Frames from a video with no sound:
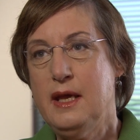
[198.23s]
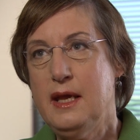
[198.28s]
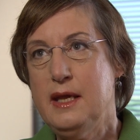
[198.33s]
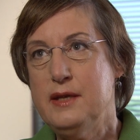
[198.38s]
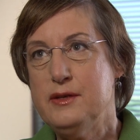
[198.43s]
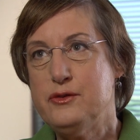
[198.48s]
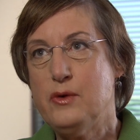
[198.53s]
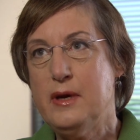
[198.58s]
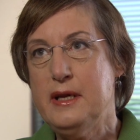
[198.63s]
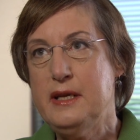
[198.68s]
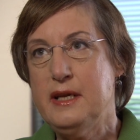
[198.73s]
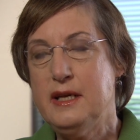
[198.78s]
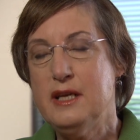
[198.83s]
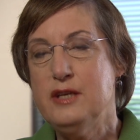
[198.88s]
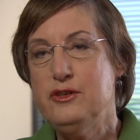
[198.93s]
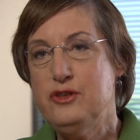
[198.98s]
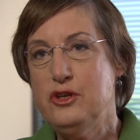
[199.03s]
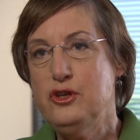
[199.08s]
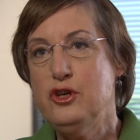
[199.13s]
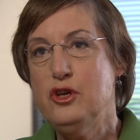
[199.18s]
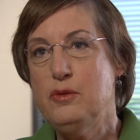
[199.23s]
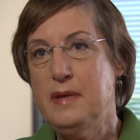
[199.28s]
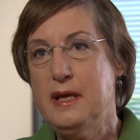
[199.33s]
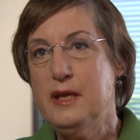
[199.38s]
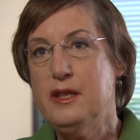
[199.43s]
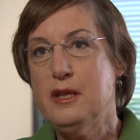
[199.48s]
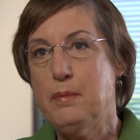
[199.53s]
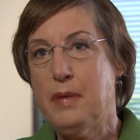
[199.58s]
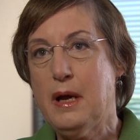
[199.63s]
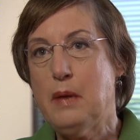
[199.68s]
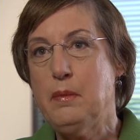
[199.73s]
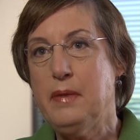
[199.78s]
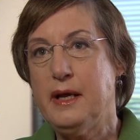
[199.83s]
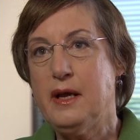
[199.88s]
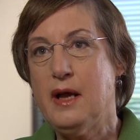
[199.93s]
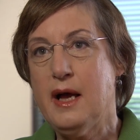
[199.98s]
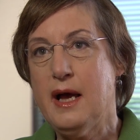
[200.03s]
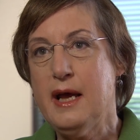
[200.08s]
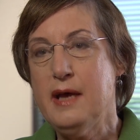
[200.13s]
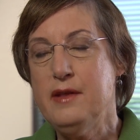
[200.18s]
is going to continue to be in the
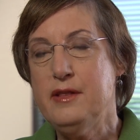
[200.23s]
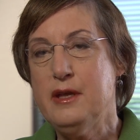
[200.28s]
public eye,